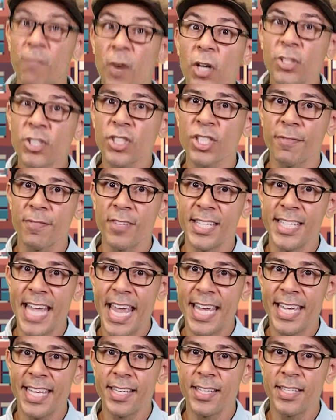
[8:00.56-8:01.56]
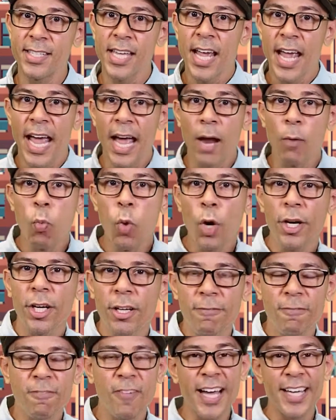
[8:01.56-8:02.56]
verse of the day is, and we're
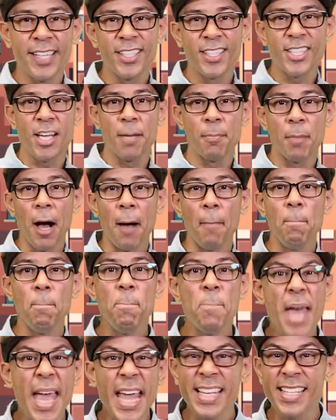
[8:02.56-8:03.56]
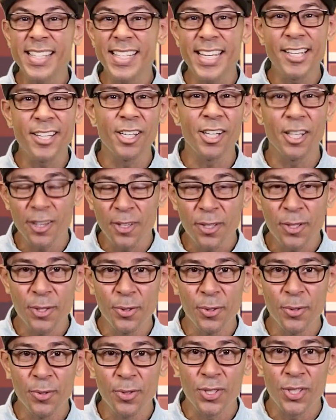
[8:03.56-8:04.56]
going to find some amazing
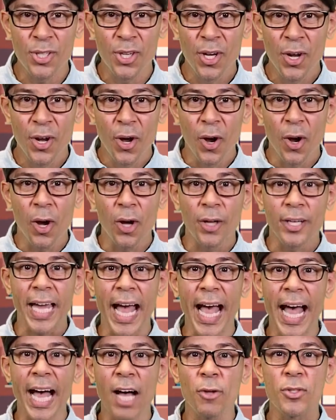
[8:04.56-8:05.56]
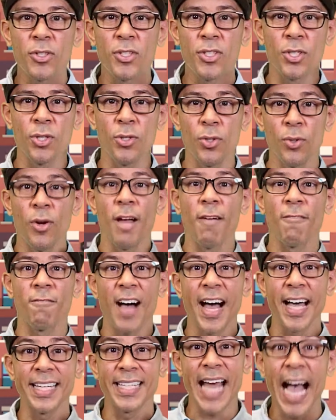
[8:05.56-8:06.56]
clues on how to
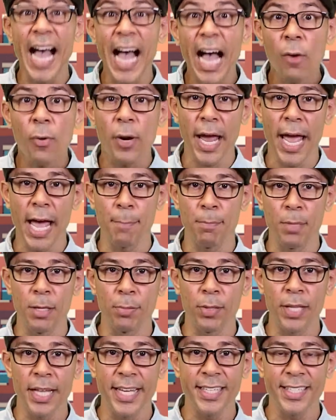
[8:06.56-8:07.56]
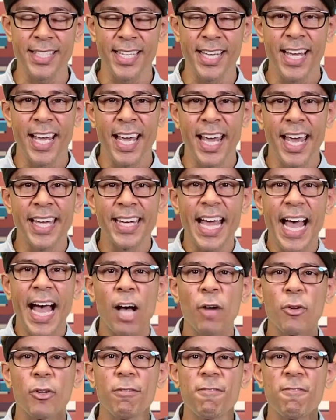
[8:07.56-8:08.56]
find our happy place and
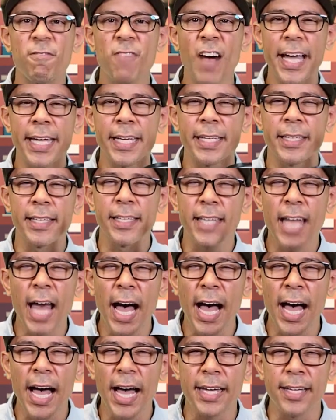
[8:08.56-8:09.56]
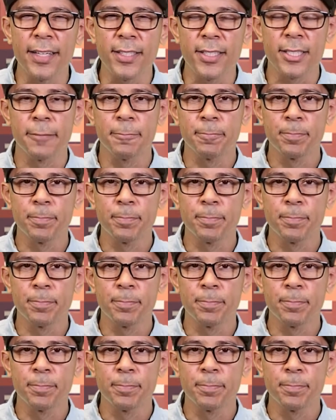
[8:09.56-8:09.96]
how to fight lies.